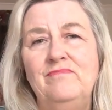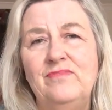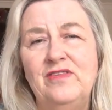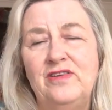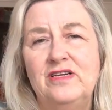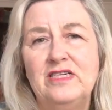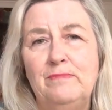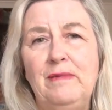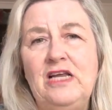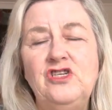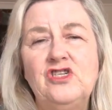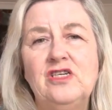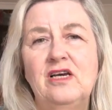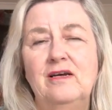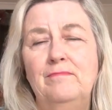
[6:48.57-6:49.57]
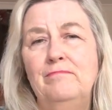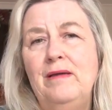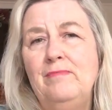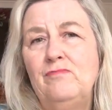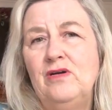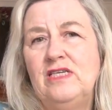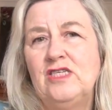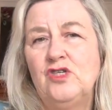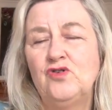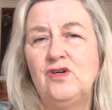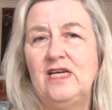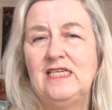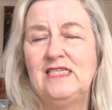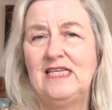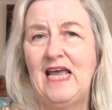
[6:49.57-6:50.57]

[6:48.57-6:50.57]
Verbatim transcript: the dementia, memory stress,